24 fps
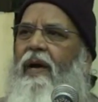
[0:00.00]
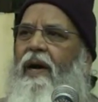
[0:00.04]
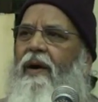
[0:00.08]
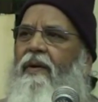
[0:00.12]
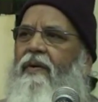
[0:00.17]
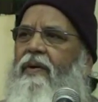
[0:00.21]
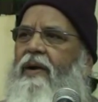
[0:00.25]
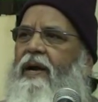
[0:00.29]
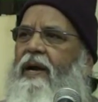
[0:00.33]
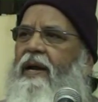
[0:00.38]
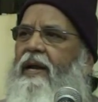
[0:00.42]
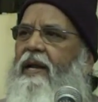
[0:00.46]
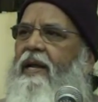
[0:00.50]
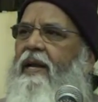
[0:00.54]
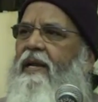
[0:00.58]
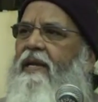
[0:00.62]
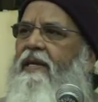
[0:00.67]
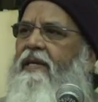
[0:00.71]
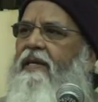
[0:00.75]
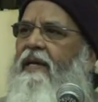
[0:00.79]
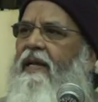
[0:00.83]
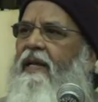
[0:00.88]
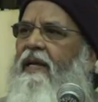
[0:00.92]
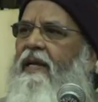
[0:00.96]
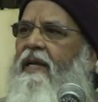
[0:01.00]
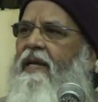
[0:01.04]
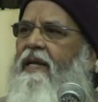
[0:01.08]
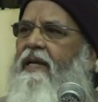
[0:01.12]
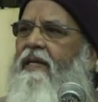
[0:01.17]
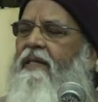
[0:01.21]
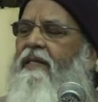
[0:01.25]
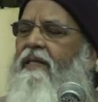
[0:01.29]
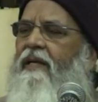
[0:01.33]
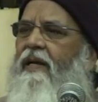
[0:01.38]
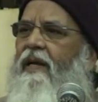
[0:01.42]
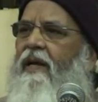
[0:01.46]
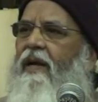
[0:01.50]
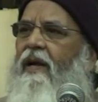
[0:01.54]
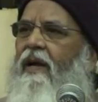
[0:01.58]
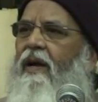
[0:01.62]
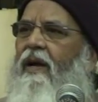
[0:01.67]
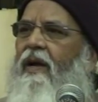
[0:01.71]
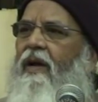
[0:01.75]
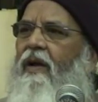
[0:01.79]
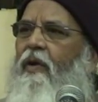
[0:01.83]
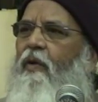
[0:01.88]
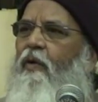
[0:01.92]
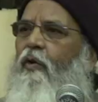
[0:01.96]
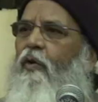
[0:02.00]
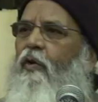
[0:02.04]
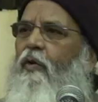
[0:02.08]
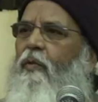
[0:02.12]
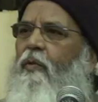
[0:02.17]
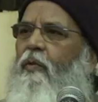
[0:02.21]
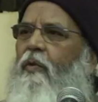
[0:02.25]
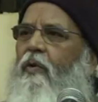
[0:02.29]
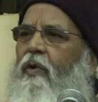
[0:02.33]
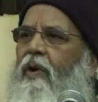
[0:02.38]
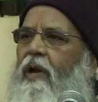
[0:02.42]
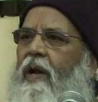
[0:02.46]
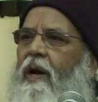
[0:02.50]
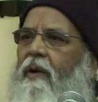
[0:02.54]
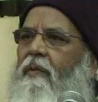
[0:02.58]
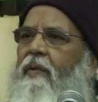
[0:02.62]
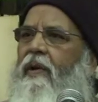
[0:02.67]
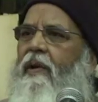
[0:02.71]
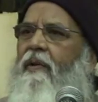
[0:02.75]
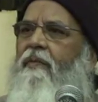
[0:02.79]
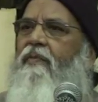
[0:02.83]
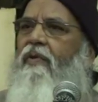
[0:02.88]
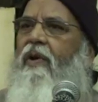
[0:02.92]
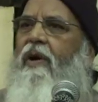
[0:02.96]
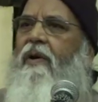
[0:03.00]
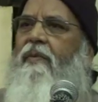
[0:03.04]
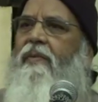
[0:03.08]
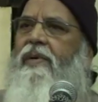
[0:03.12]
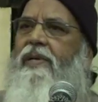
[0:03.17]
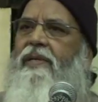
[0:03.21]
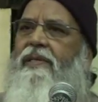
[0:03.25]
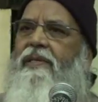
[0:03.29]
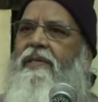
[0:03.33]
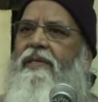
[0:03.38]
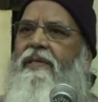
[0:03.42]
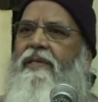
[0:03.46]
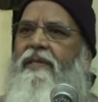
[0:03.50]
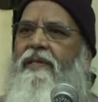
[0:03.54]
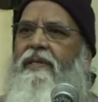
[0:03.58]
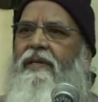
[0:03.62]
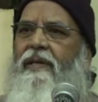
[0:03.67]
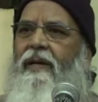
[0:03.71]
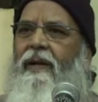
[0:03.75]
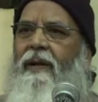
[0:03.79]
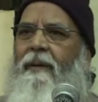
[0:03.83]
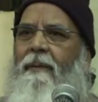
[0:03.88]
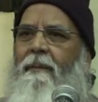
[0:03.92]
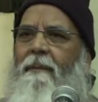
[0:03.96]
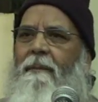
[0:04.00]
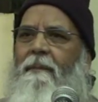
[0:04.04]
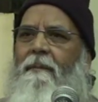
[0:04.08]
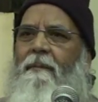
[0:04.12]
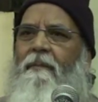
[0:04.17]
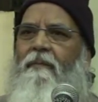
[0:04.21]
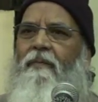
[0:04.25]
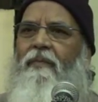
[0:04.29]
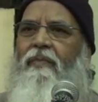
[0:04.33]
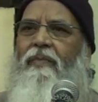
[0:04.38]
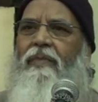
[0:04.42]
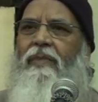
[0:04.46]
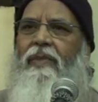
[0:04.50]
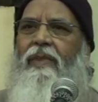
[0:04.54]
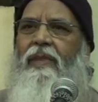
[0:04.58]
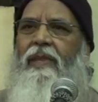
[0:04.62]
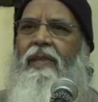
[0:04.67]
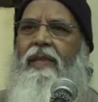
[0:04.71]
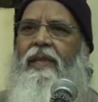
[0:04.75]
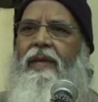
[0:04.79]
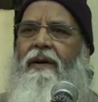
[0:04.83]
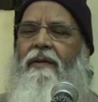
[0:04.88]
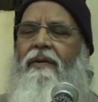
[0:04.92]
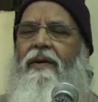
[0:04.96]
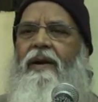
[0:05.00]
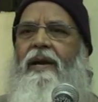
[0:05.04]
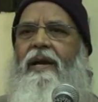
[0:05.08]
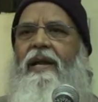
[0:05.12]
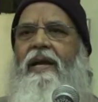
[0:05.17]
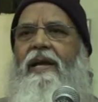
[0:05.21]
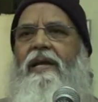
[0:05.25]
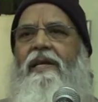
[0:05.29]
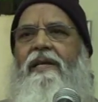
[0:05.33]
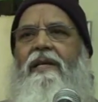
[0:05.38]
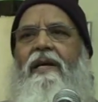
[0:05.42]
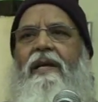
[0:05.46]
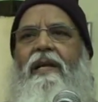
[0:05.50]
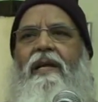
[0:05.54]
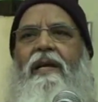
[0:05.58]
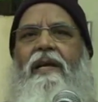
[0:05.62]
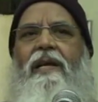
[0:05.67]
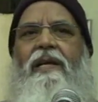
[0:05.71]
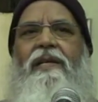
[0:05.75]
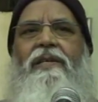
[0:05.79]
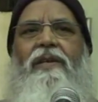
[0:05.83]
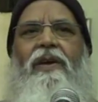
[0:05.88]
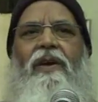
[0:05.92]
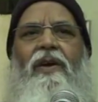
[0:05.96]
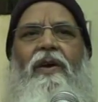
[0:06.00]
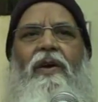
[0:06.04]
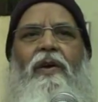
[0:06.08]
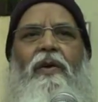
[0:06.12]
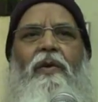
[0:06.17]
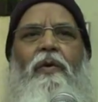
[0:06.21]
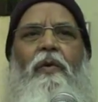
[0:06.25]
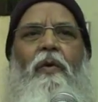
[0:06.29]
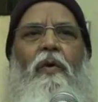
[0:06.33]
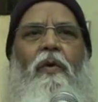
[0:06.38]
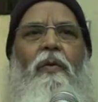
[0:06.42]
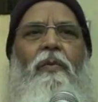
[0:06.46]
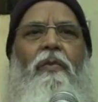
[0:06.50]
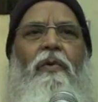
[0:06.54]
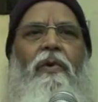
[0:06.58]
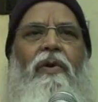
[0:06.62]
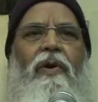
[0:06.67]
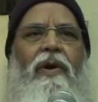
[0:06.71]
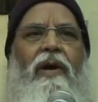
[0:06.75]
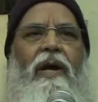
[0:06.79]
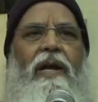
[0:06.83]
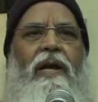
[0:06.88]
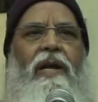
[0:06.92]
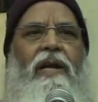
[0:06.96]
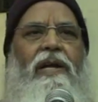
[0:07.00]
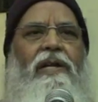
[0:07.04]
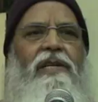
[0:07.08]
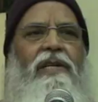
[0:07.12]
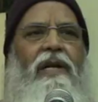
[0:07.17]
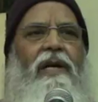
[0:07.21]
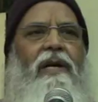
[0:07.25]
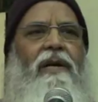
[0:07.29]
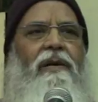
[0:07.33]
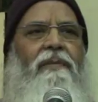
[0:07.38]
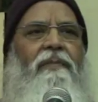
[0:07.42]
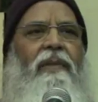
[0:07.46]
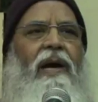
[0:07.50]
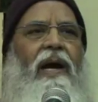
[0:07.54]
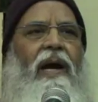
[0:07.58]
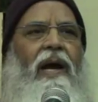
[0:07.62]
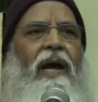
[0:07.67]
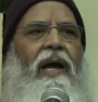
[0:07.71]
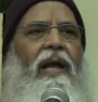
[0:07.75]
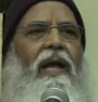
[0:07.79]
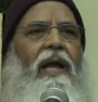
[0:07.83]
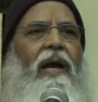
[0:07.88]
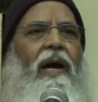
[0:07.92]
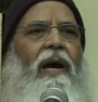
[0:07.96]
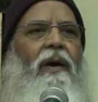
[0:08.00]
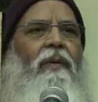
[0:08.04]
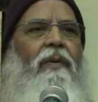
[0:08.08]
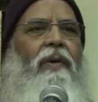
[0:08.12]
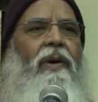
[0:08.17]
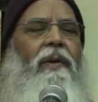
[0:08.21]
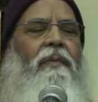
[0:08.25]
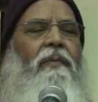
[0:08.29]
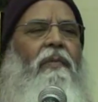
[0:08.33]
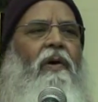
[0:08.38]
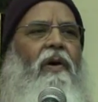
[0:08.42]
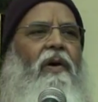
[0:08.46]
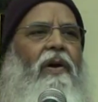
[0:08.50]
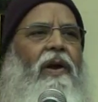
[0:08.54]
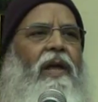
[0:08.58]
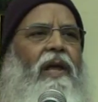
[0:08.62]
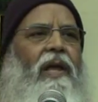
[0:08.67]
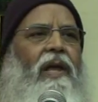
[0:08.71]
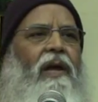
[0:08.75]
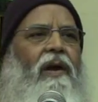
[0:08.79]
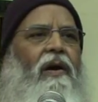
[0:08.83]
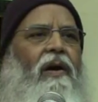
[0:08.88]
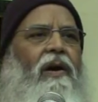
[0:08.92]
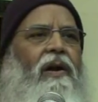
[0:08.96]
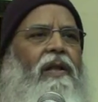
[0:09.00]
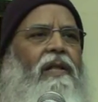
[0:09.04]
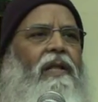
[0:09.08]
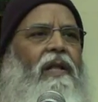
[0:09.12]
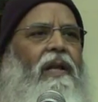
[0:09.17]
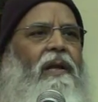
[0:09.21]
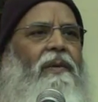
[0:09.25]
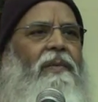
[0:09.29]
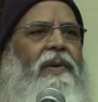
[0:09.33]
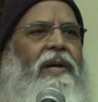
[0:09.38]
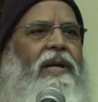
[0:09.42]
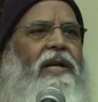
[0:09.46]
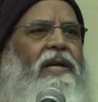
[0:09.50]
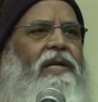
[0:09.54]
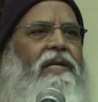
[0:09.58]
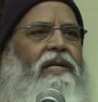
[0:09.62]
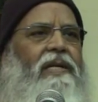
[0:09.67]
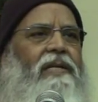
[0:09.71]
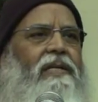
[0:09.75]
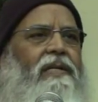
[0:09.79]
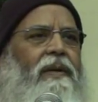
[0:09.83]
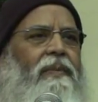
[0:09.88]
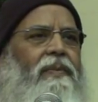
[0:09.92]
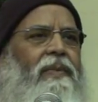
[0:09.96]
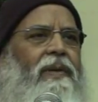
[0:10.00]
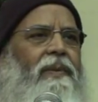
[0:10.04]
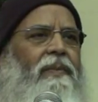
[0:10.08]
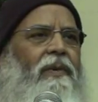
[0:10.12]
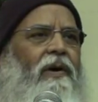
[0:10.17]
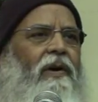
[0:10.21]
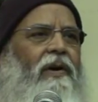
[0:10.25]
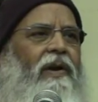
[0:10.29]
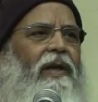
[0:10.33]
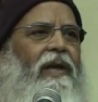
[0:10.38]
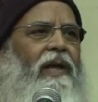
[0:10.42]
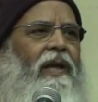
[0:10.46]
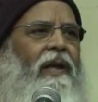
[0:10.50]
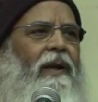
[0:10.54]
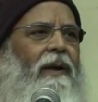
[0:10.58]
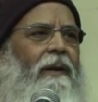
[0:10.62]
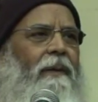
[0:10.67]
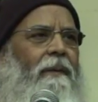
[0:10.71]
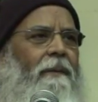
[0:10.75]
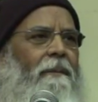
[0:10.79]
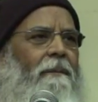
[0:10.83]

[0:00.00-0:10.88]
Our attention is no more away from us our attention is no more conditioned by our body or the limitations of the body.